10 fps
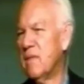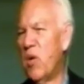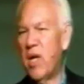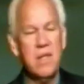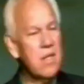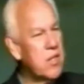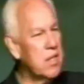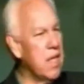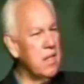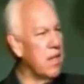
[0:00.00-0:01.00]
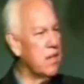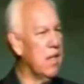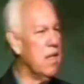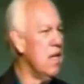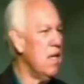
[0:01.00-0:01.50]
heard the statistics that
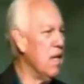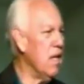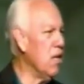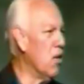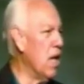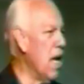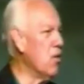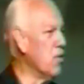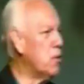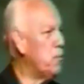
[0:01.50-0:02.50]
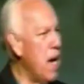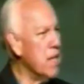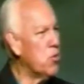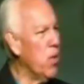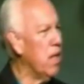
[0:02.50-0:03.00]
in Orlando this
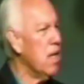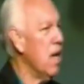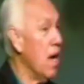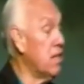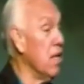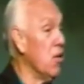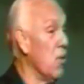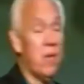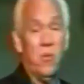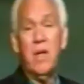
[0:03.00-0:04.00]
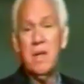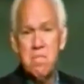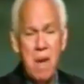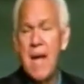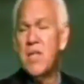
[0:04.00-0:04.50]
past week. I'll tell you what, we're in
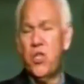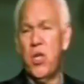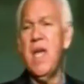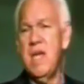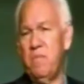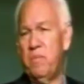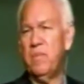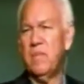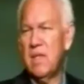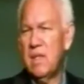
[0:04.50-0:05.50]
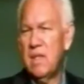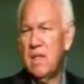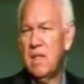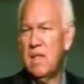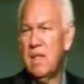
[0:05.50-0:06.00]
bad shape.
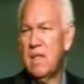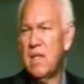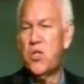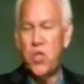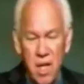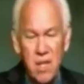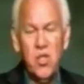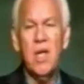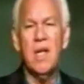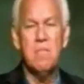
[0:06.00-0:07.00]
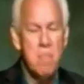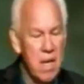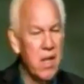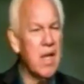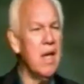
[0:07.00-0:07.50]
The church in
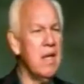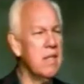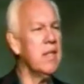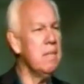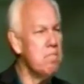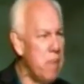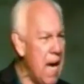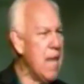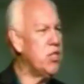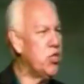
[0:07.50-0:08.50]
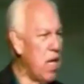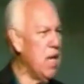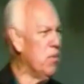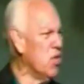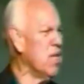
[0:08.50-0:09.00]
America is in bad
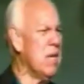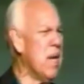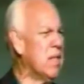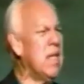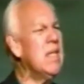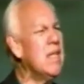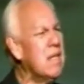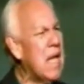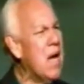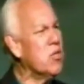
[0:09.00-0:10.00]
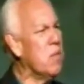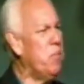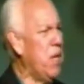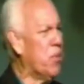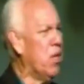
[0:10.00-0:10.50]
shape, losing about 60,000
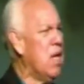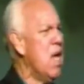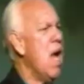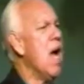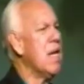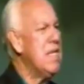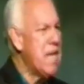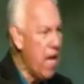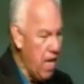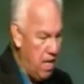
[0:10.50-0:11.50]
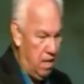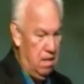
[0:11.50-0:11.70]
people a day.